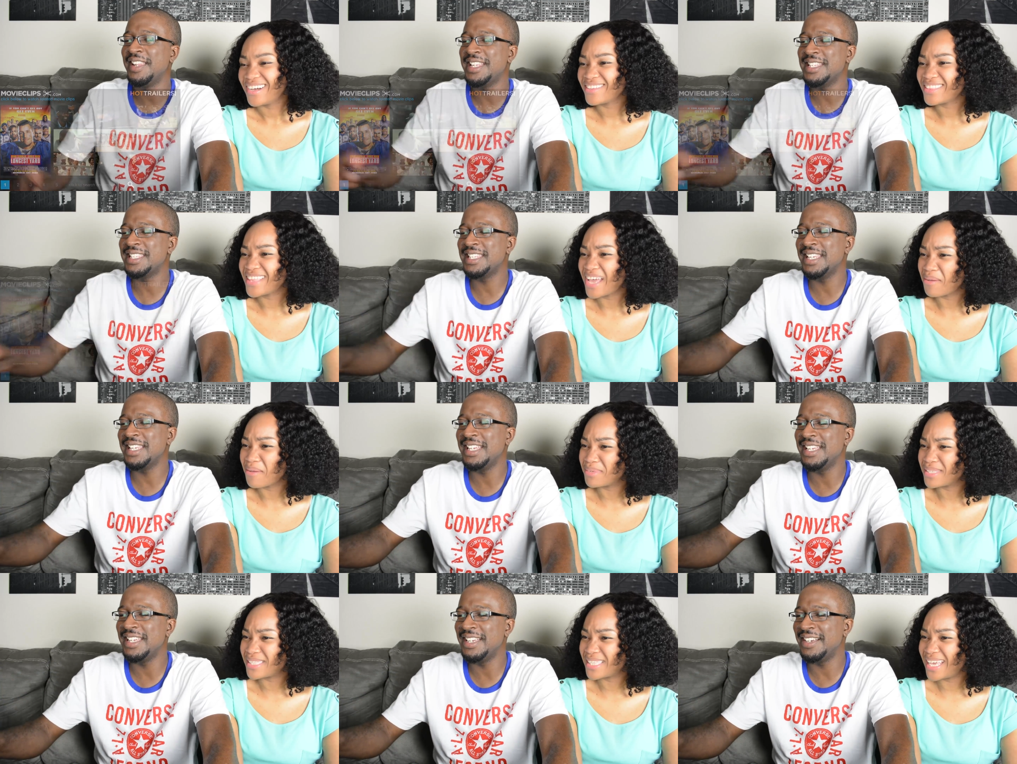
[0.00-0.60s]
Speaker 1: that's
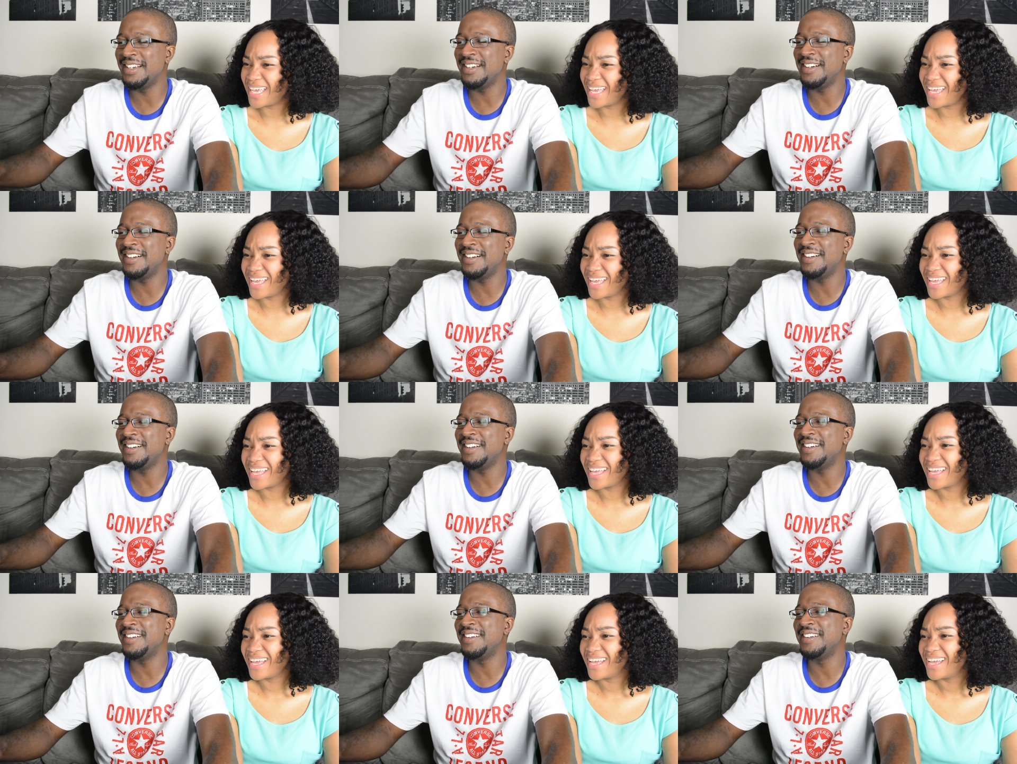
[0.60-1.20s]
that it. it.
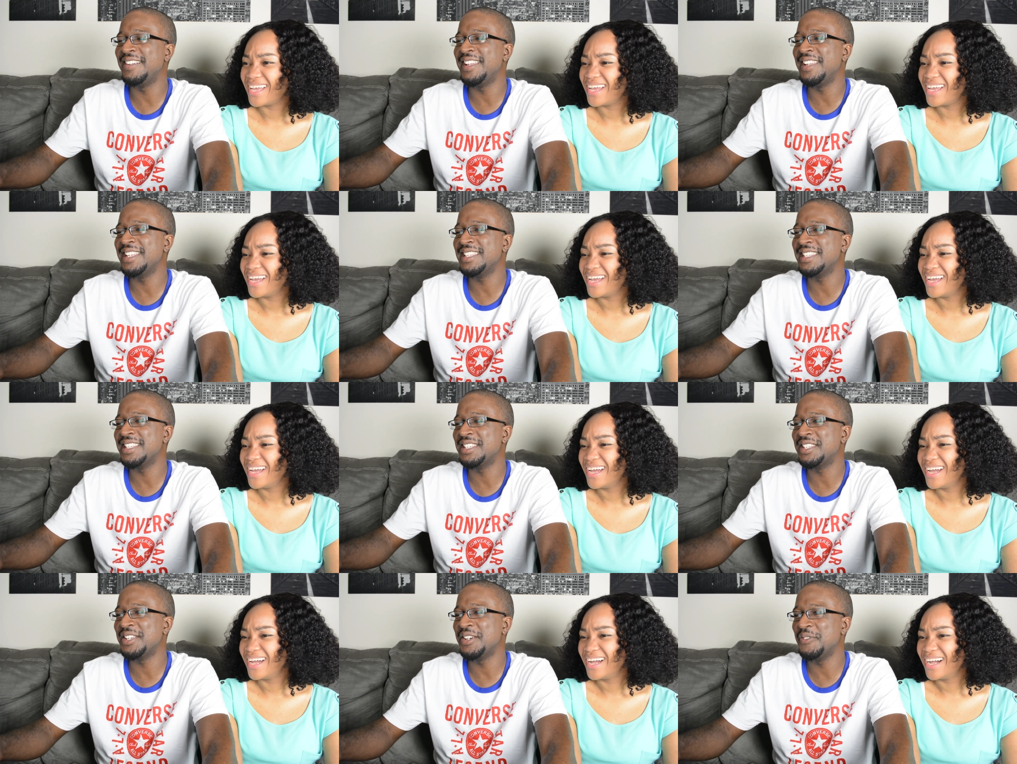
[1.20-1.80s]
Oh,
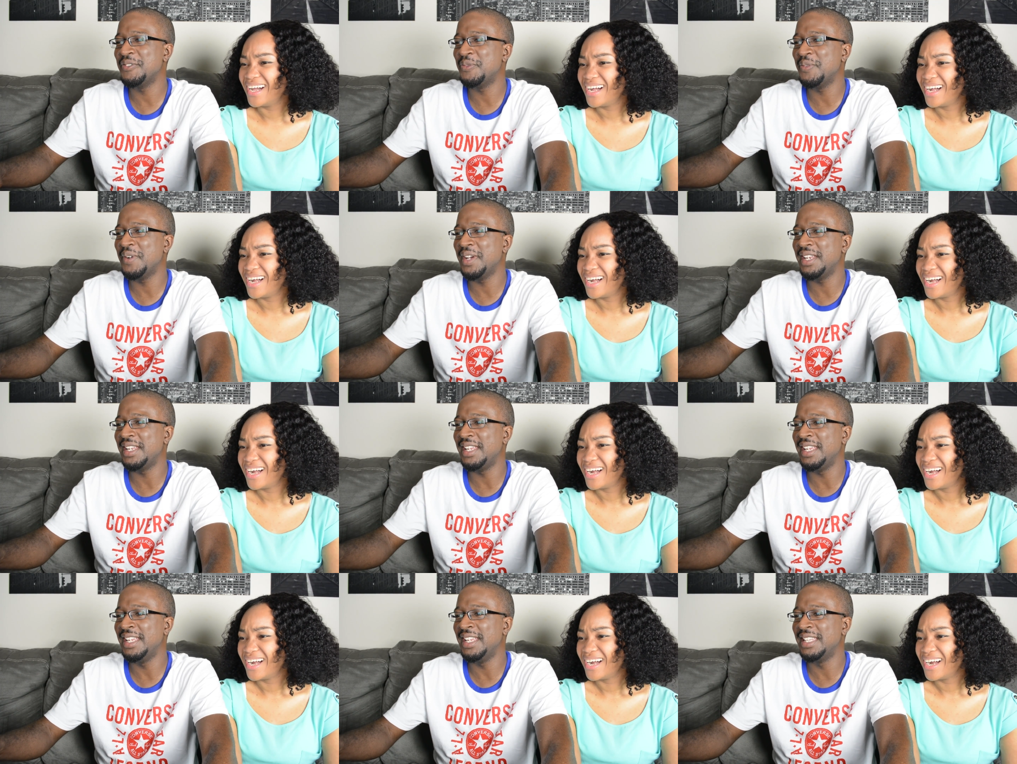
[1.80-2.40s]
that's a tough
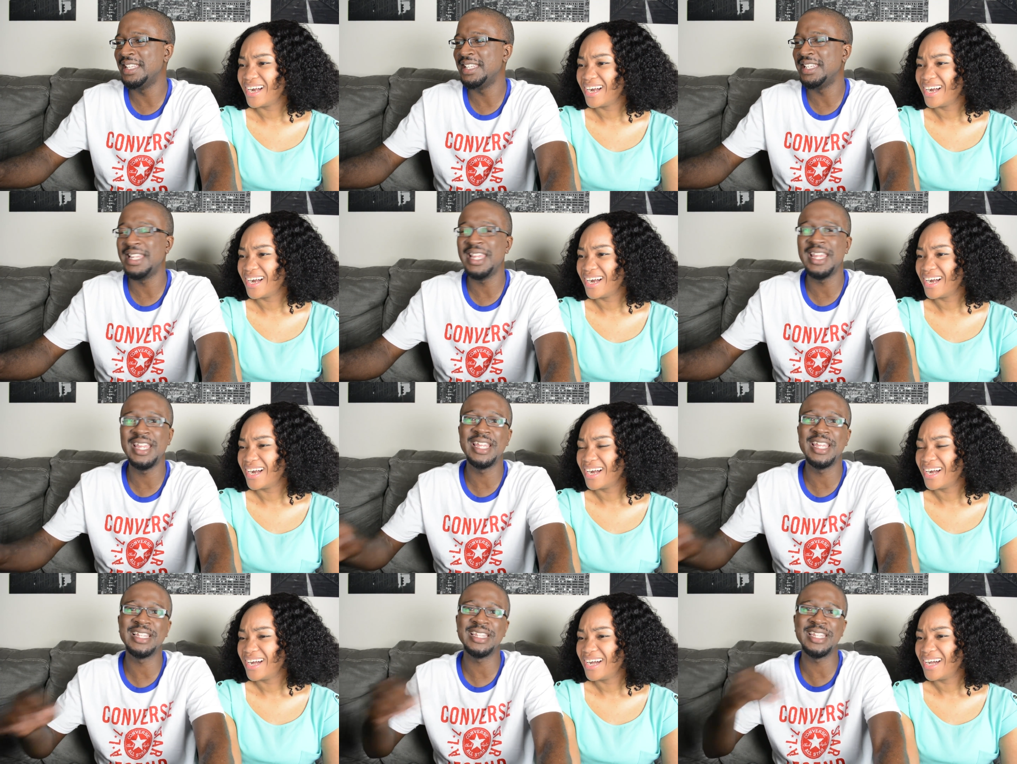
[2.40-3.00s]
way to end the
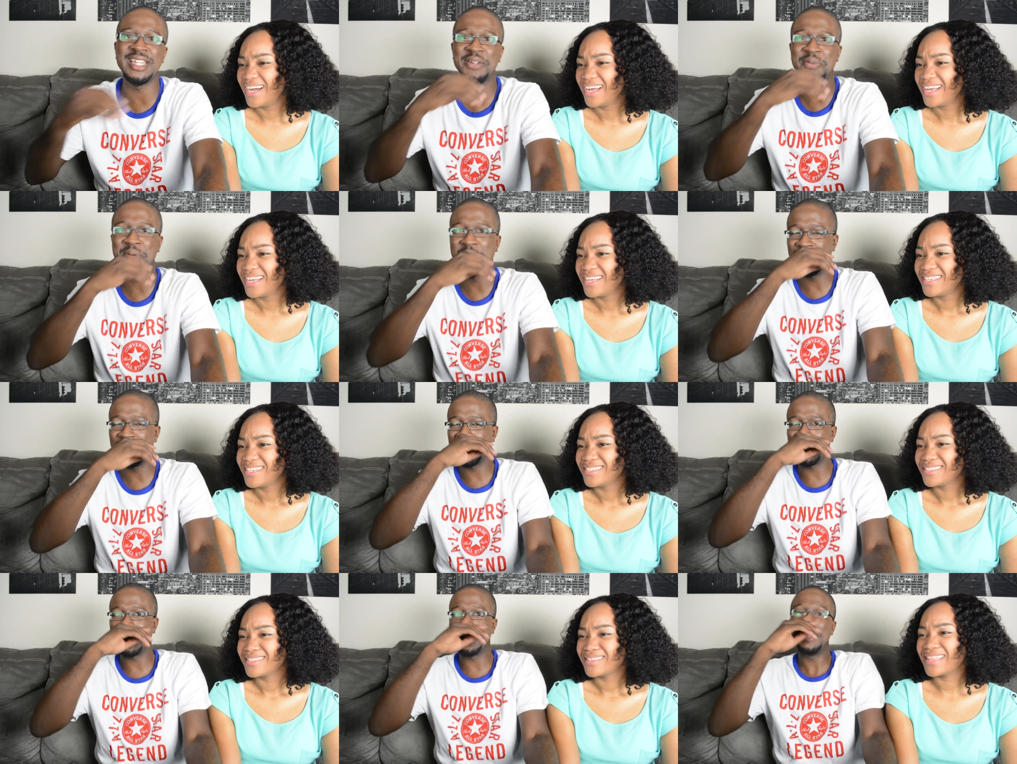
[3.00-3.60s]
dang thing
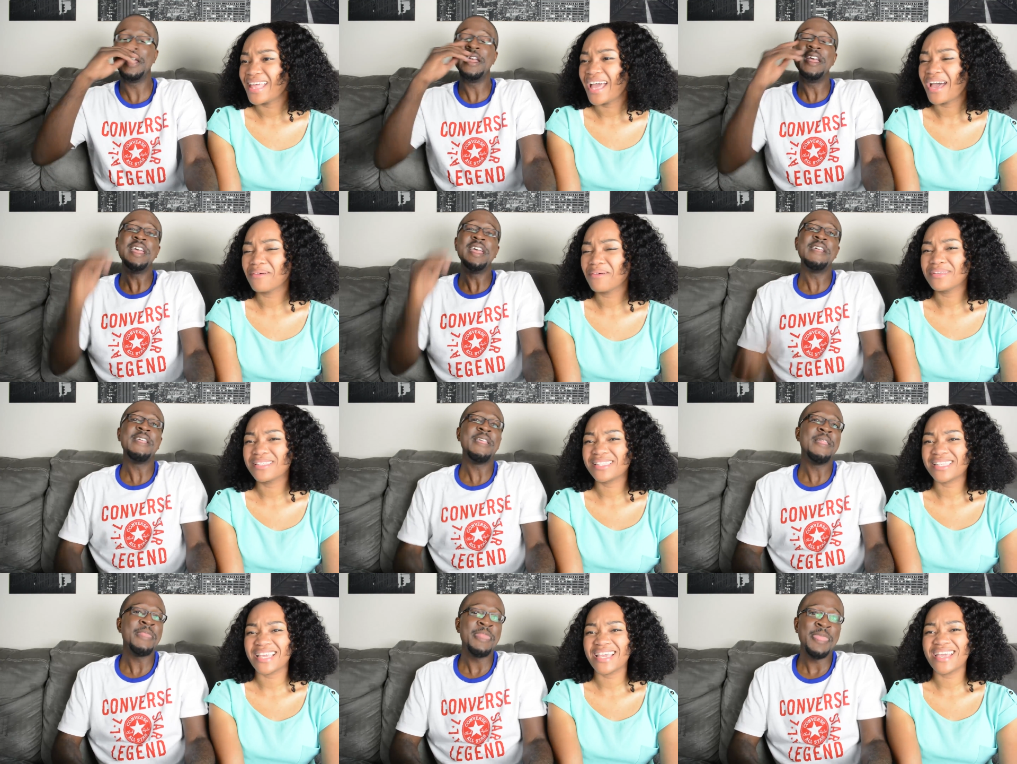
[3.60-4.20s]
right there.
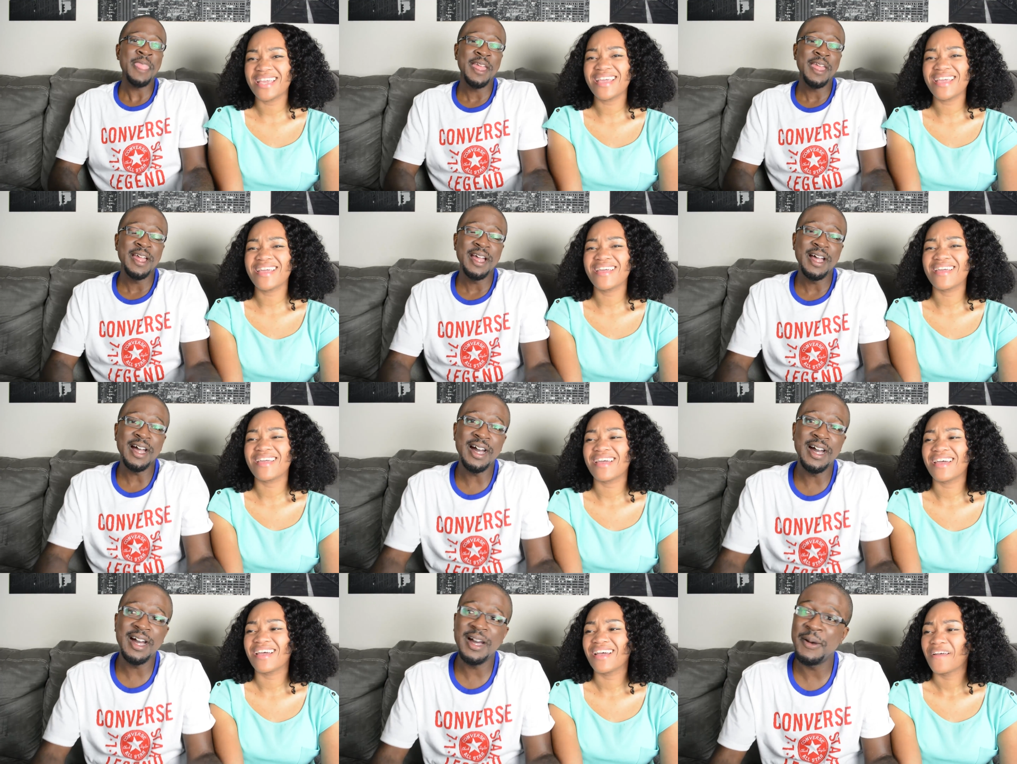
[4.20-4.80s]
That was
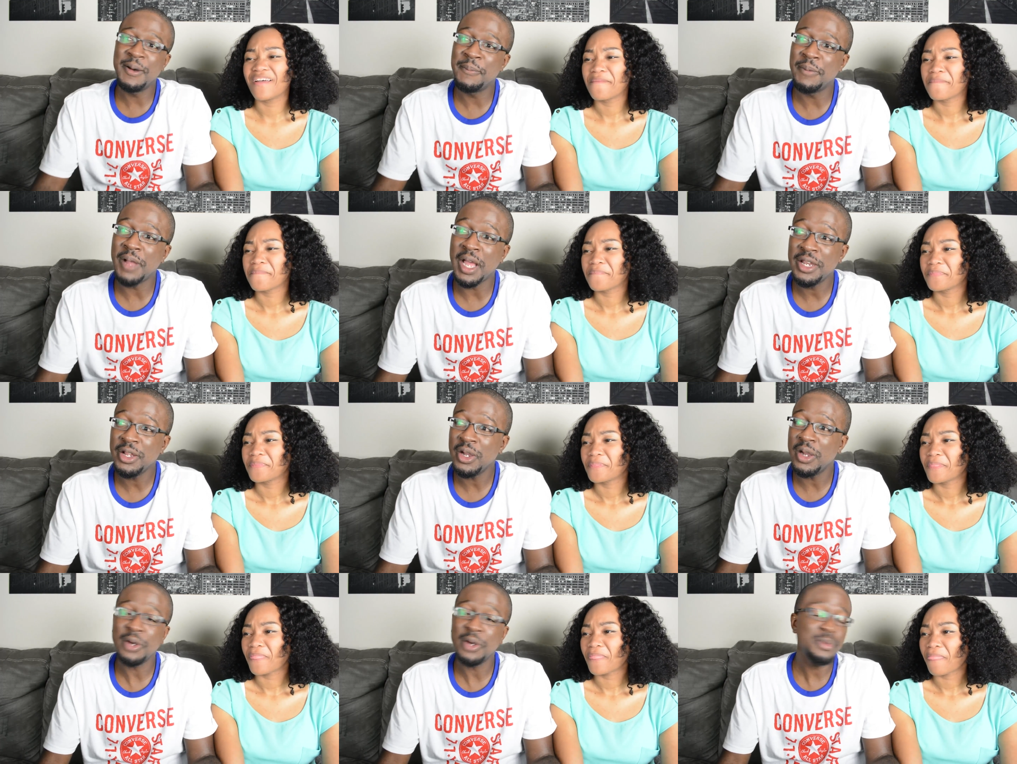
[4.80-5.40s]
it. Um,
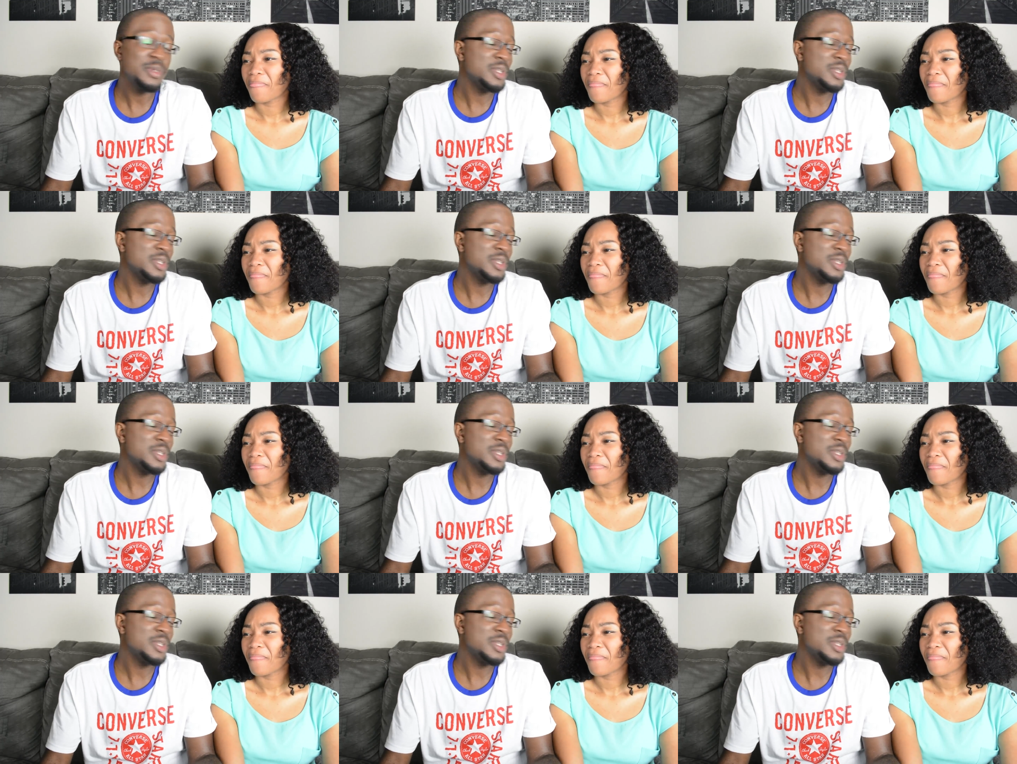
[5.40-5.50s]
I know. I